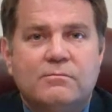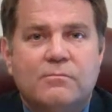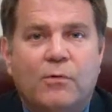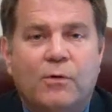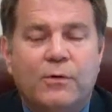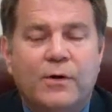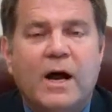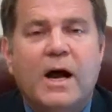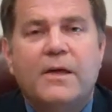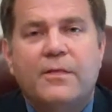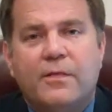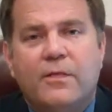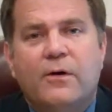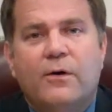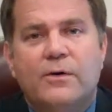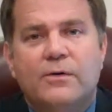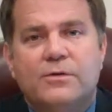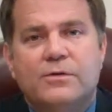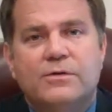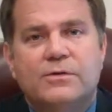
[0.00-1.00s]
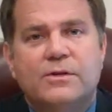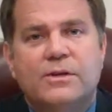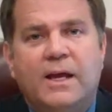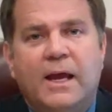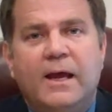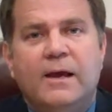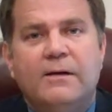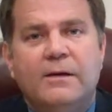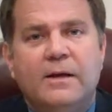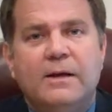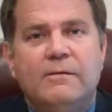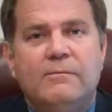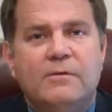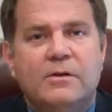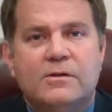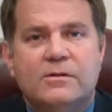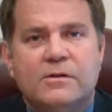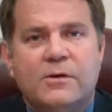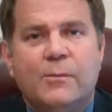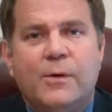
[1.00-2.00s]
or 9th largest
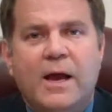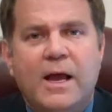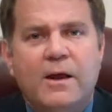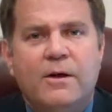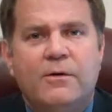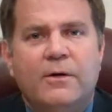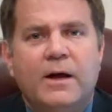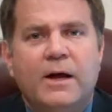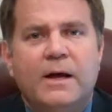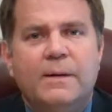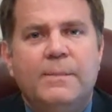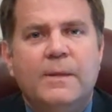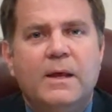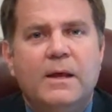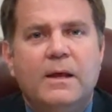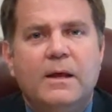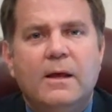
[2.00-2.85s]
county, somewhere 8 or 9,